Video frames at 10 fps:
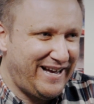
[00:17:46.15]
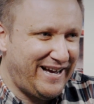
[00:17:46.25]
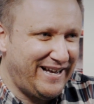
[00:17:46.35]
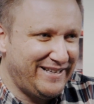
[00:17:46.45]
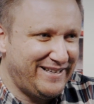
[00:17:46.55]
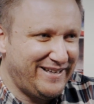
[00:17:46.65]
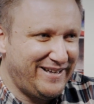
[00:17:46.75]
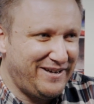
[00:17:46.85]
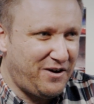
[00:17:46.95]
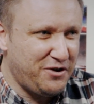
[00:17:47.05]
and
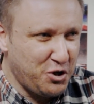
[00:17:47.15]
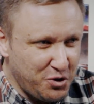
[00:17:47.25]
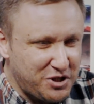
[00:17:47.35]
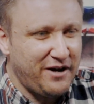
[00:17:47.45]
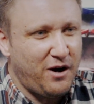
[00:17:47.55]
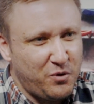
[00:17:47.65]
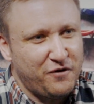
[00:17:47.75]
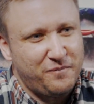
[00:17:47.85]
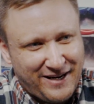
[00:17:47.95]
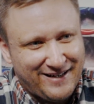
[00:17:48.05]
usually I would
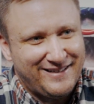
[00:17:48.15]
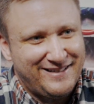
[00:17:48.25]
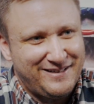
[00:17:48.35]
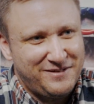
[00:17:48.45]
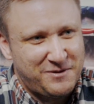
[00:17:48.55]
have been